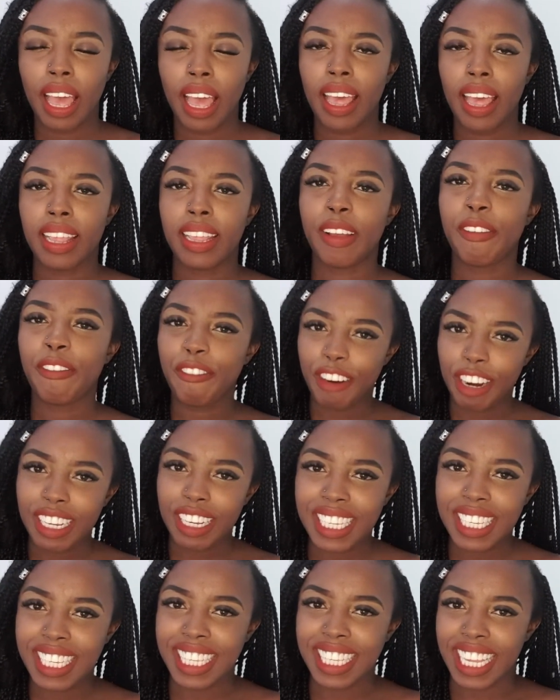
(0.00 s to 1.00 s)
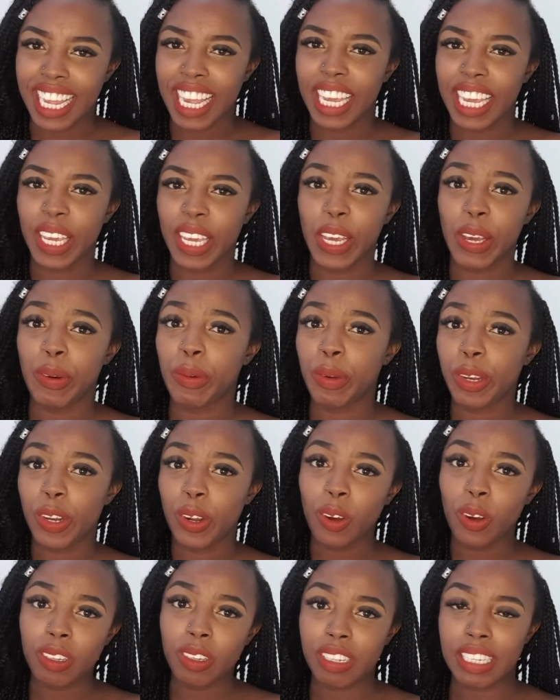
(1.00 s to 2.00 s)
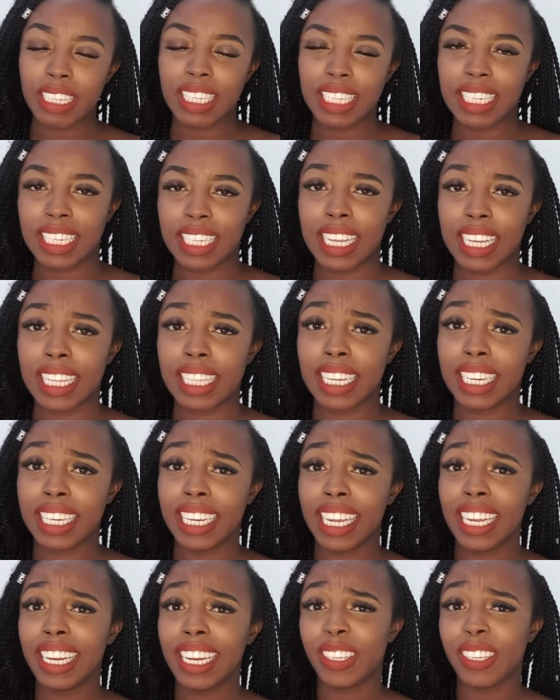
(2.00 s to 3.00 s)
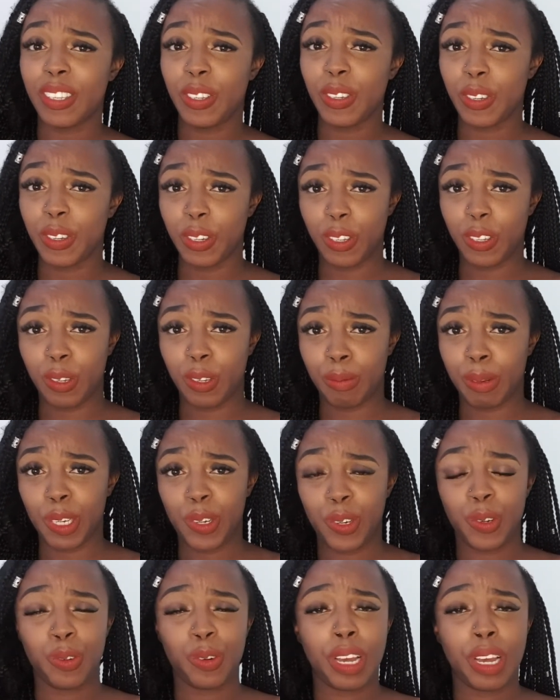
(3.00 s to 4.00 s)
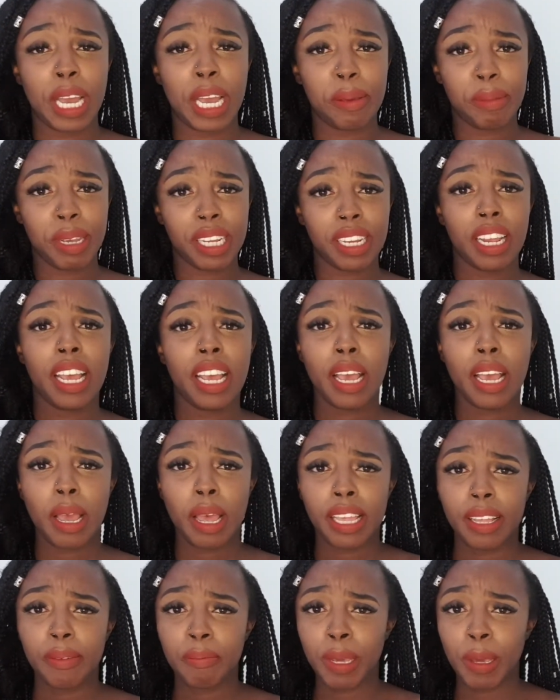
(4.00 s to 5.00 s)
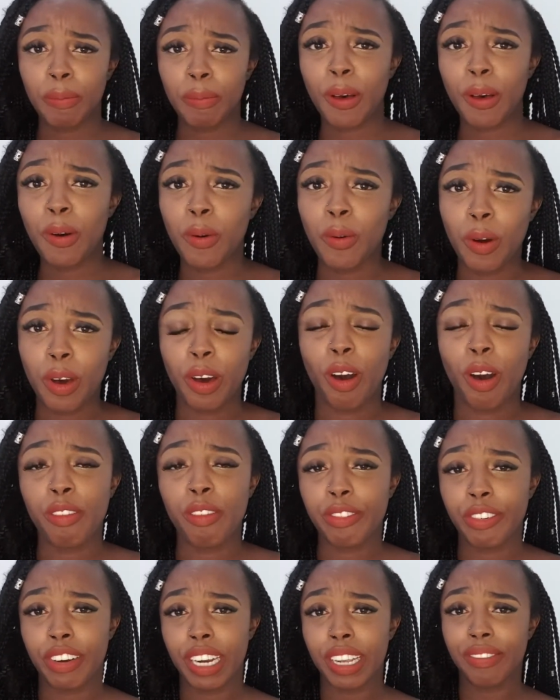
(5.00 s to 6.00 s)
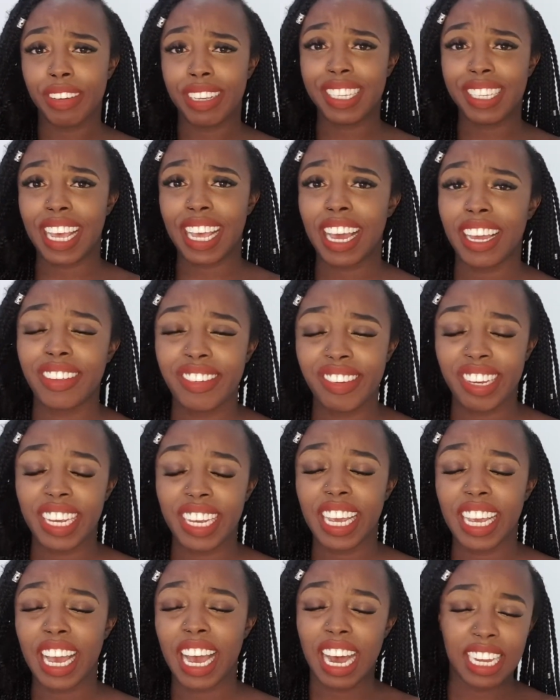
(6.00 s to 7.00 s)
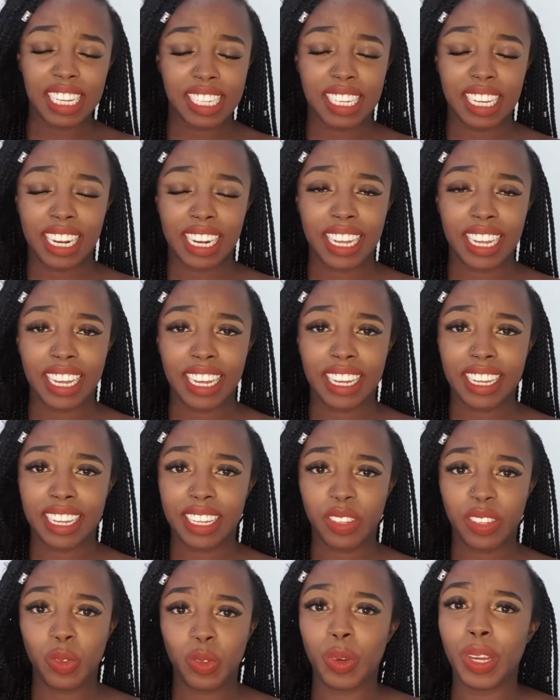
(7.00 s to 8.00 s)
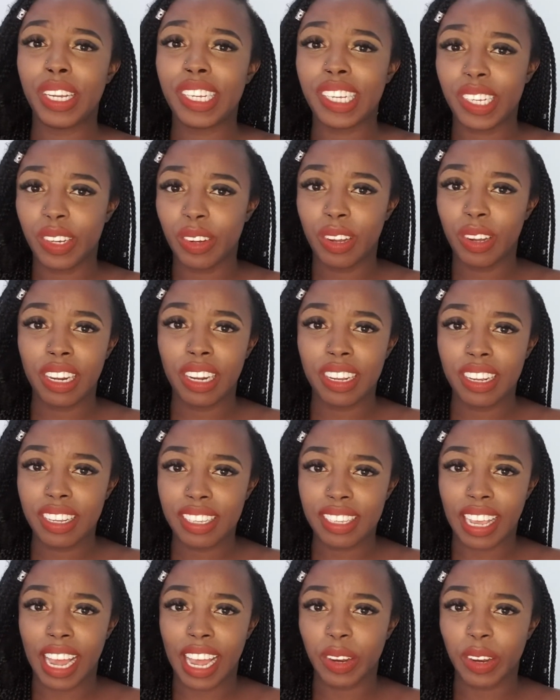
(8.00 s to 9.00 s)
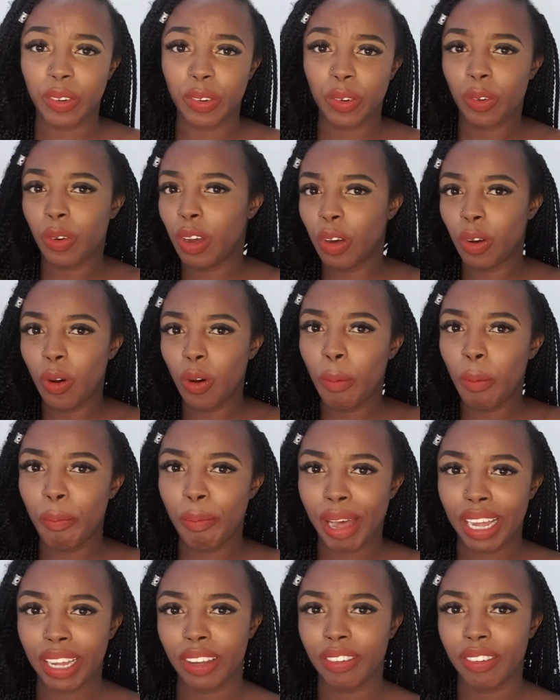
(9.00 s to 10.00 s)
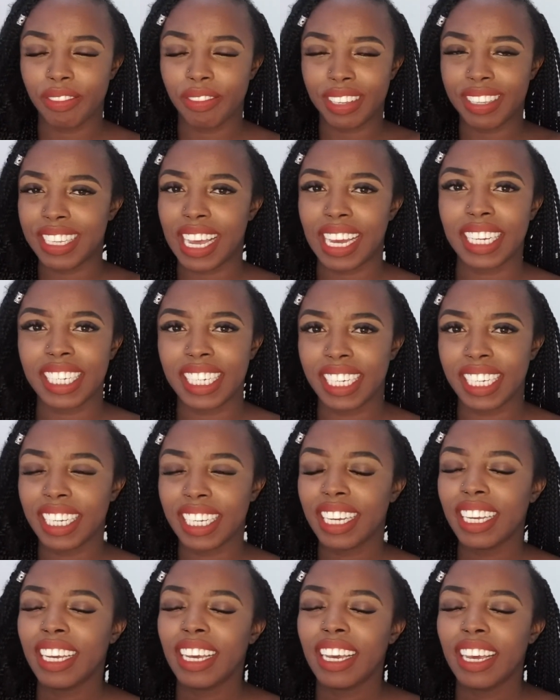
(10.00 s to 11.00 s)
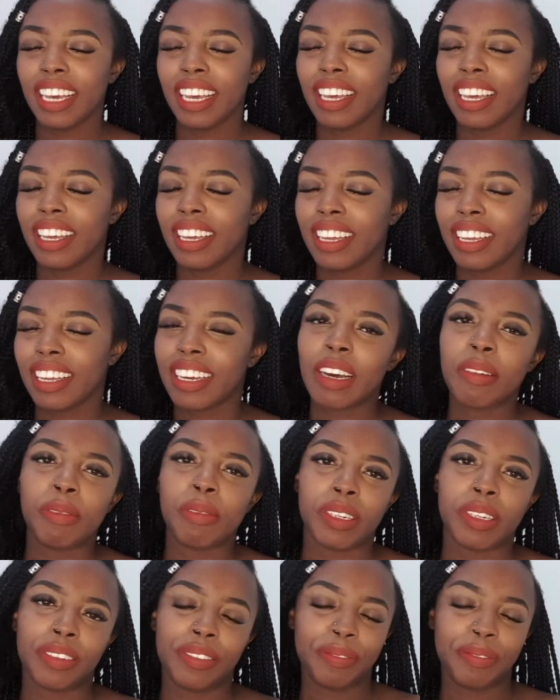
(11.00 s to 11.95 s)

The first thing you would notice is that the deal is too good to be true. I mean, people who are offering Versace at like $20, I don't know, a whole bag of Versace. Come on.